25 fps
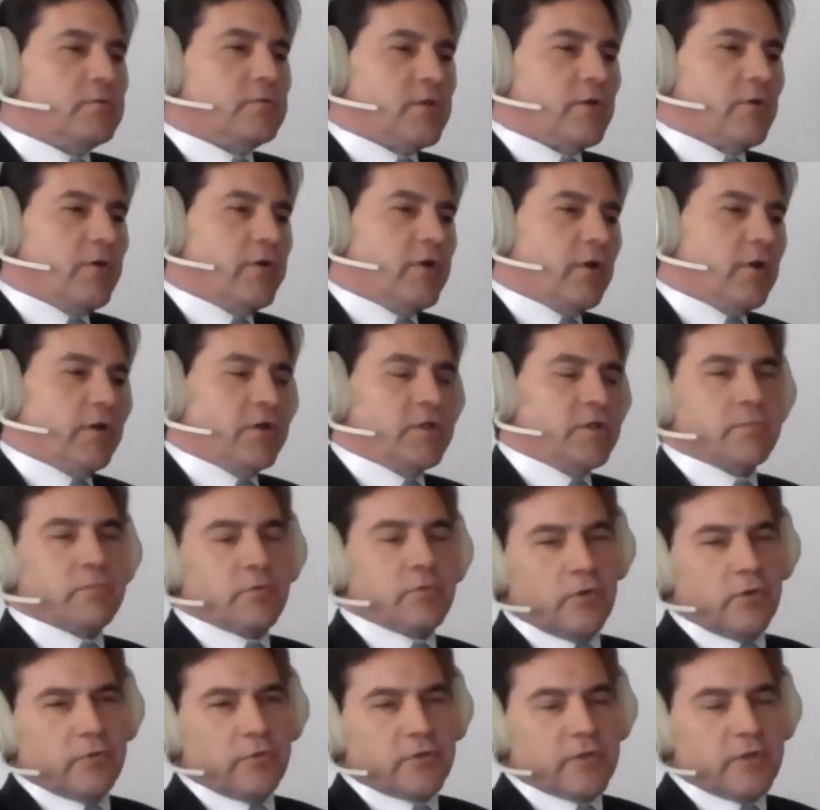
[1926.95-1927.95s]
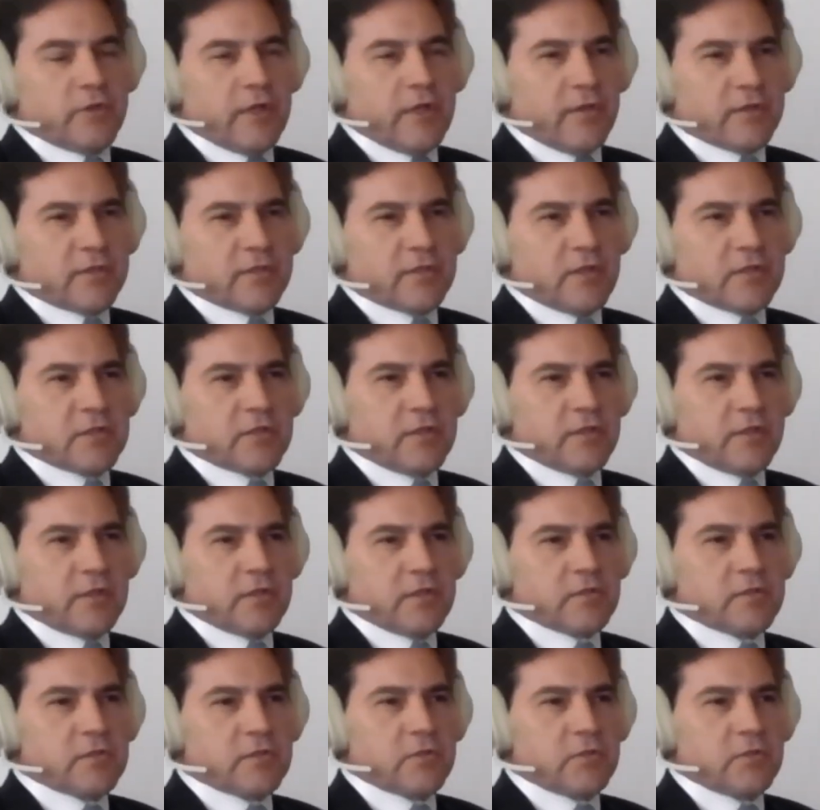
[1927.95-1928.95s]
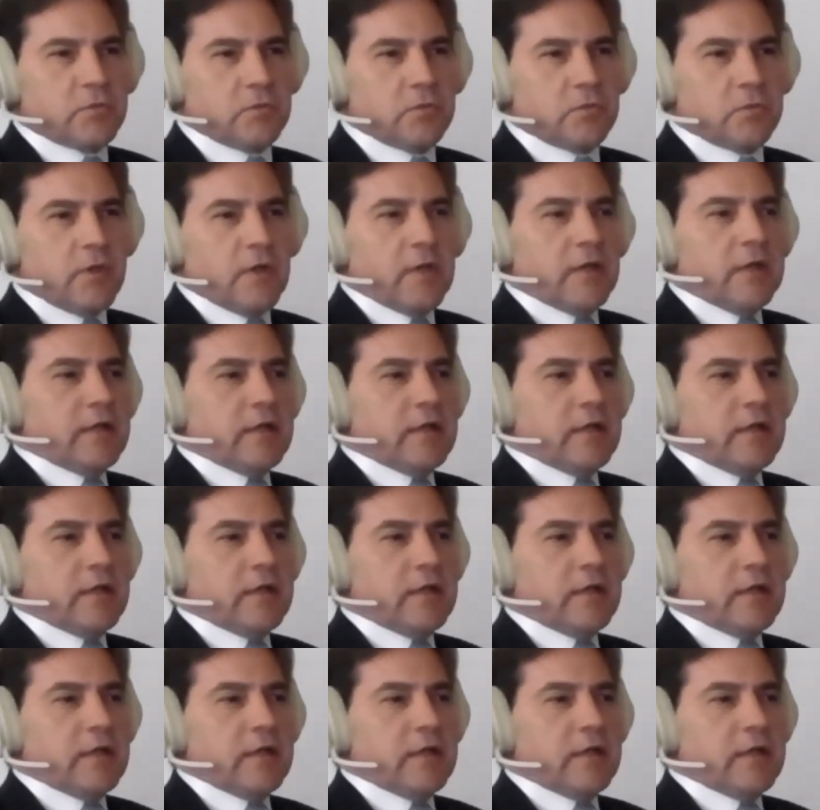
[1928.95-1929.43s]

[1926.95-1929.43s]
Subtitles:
zero-knowledge proofs and other such things to